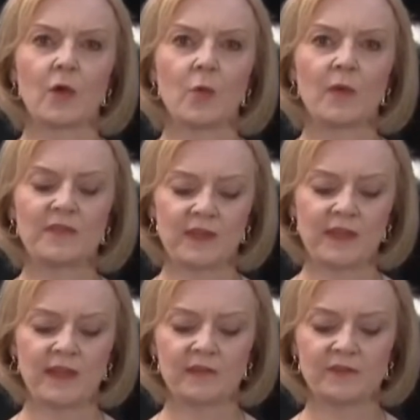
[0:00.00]
With the
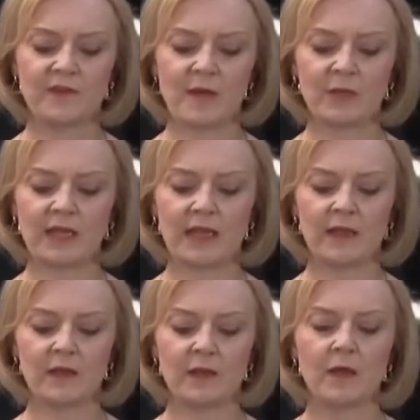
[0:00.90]
king's
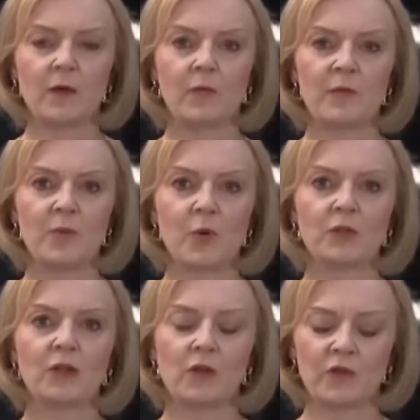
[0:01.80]
family, we
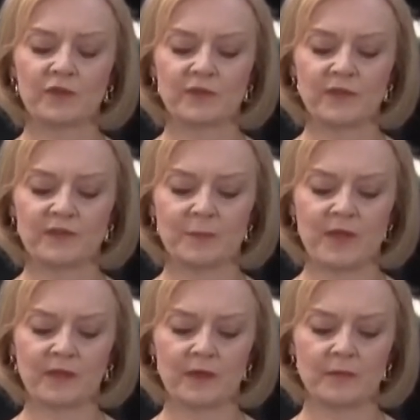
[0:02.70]
mourn the loss of his
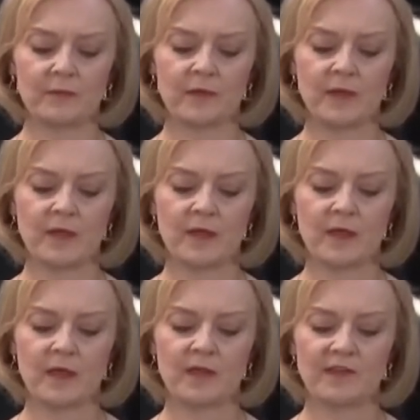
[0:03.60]
mother.
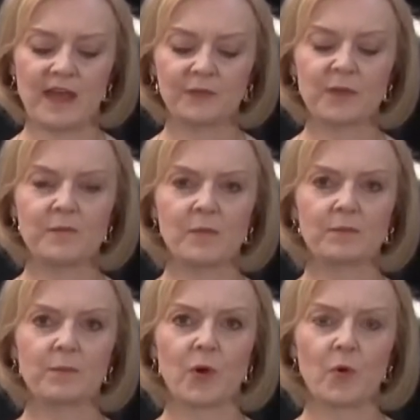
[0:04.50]
And as we
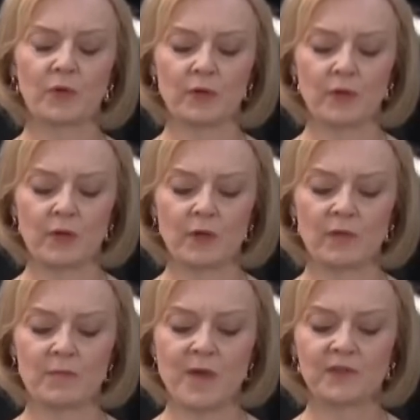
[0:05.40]
mourn,
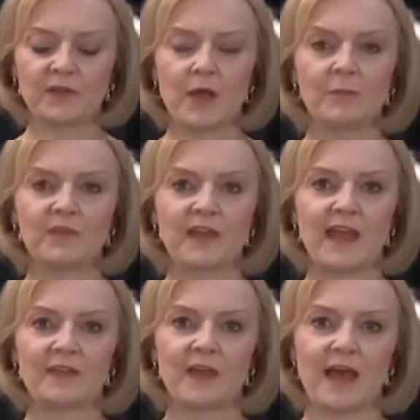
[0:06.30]
we must come
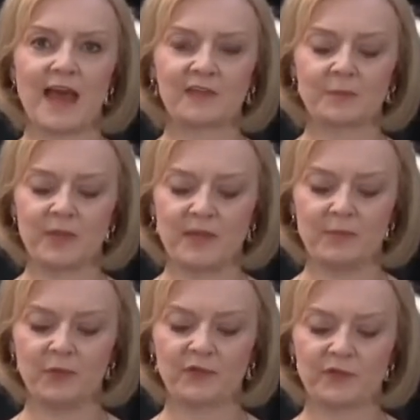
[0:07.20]
together as a
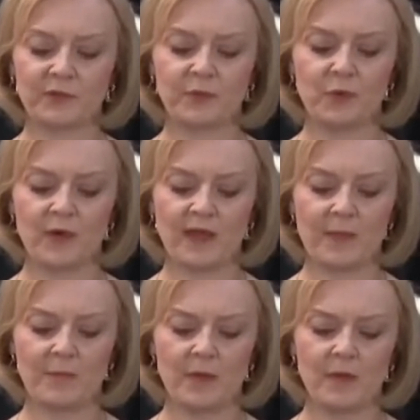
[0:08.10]
people to support
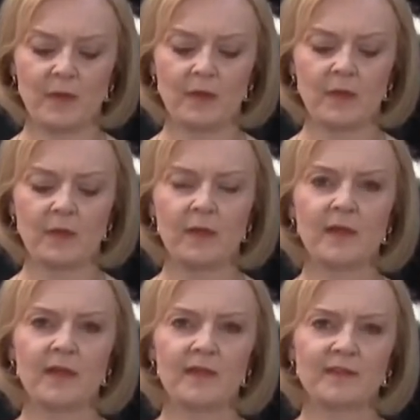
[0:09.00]
him,
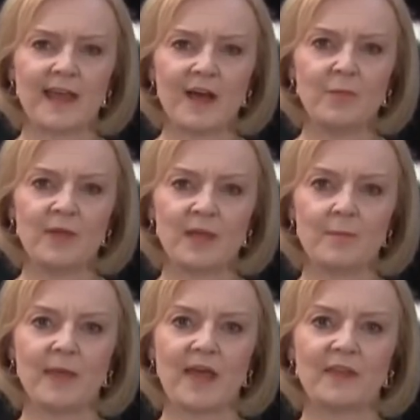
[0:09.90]
to help
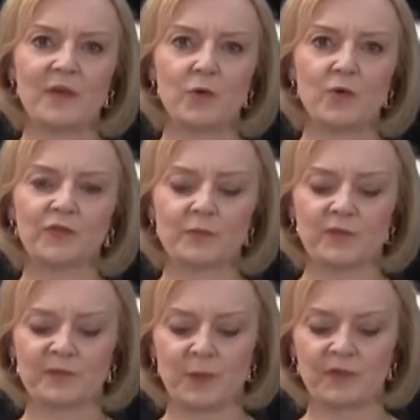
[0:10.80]
him bear the awesome
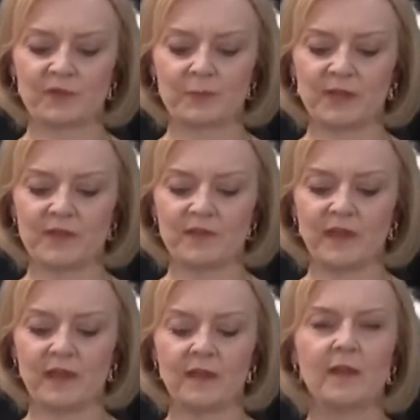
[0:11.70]

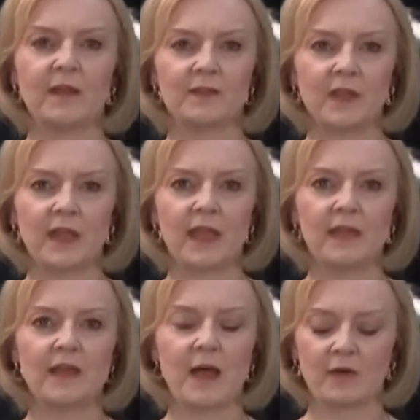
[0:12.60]
responsibility that
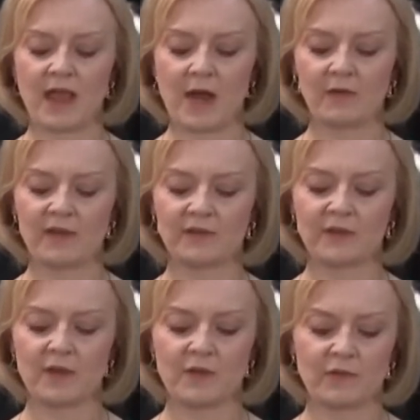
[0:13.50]
he now
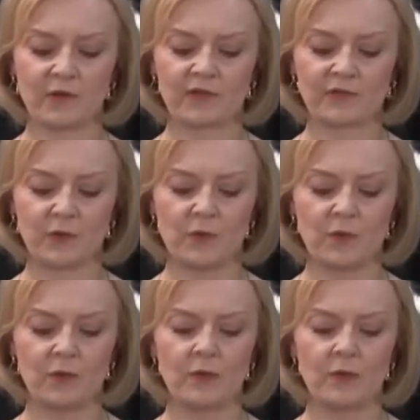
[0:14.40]
carries for us all.